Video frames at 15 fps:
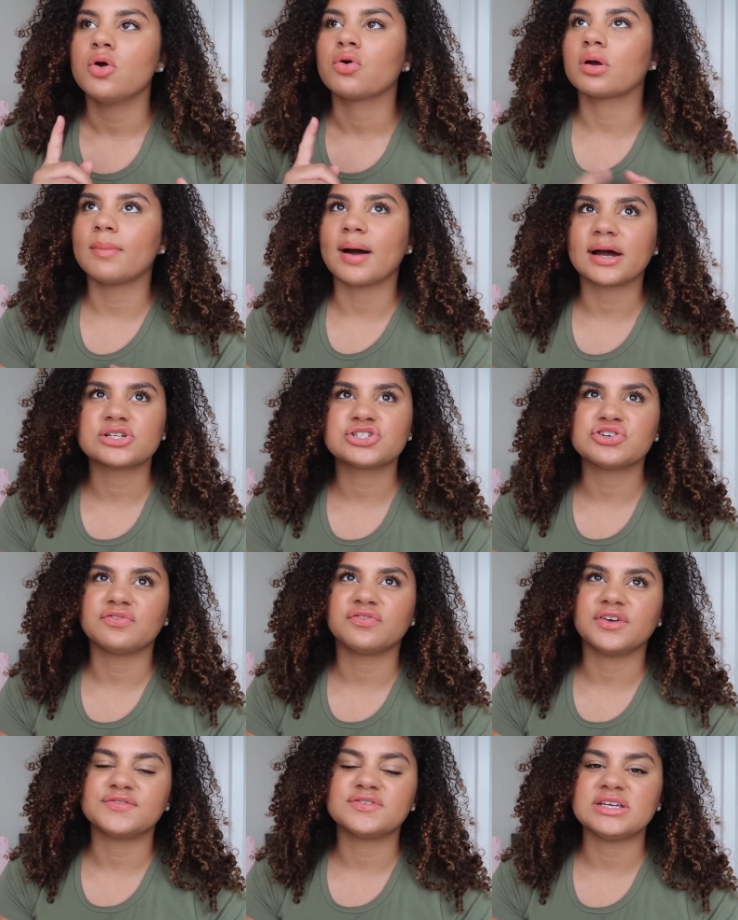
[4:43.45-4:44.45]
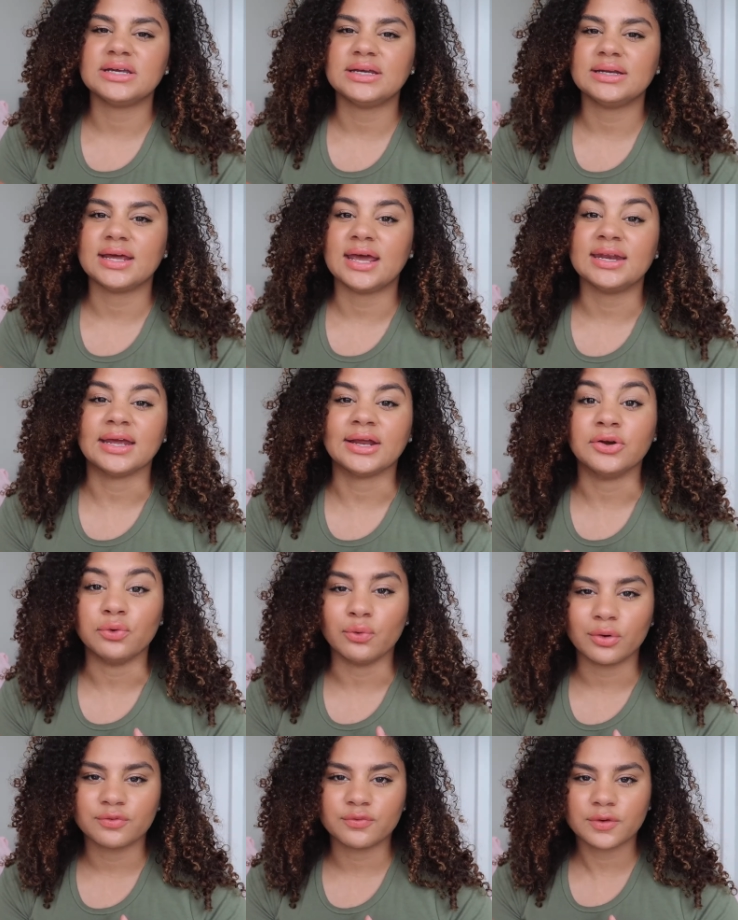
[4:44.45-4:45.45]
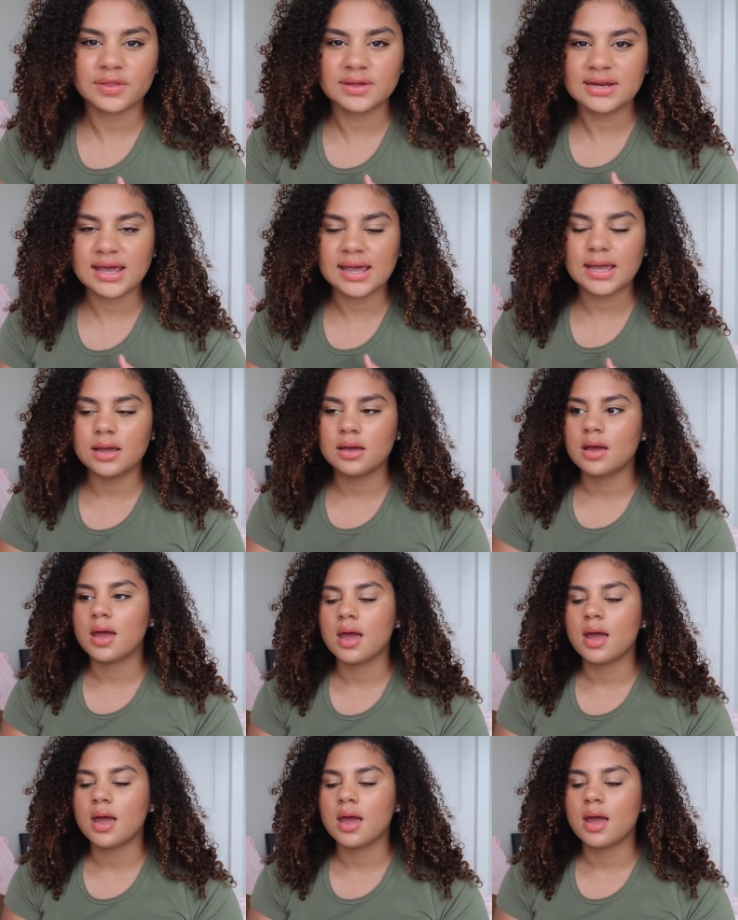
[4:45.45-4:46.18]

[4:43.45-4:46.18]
remind you in 15, and ignore for the day.